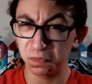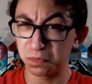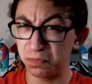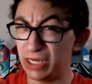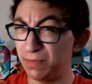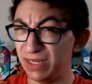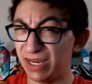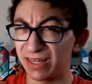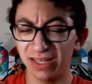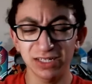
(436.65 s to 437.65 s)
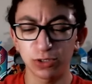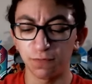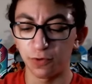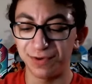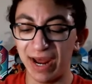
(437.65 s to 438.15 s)
Maybe. I think it's good
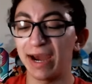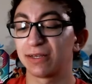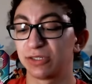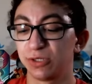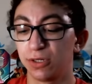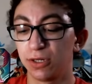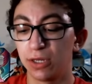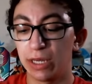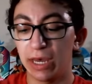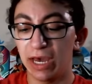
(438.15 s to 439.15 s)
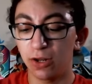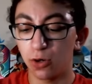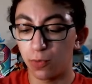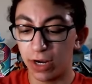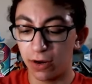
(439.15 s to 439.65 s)
for decks. And
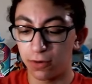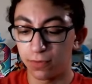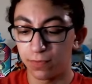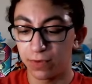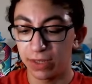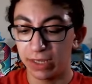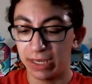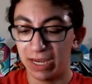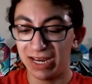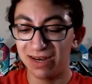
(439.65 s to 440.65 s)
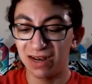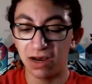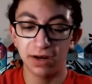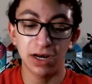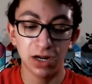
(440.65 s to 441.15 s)
a rare. A
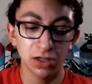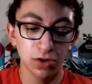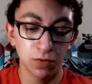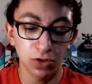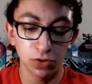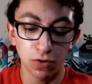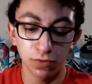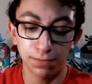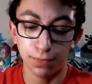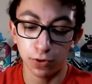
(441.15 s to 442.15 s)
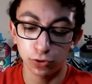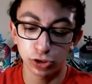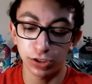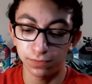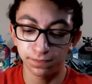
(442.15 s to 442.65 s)
non-holo Alolan
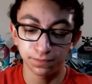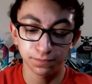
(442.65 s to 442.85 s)
Persian.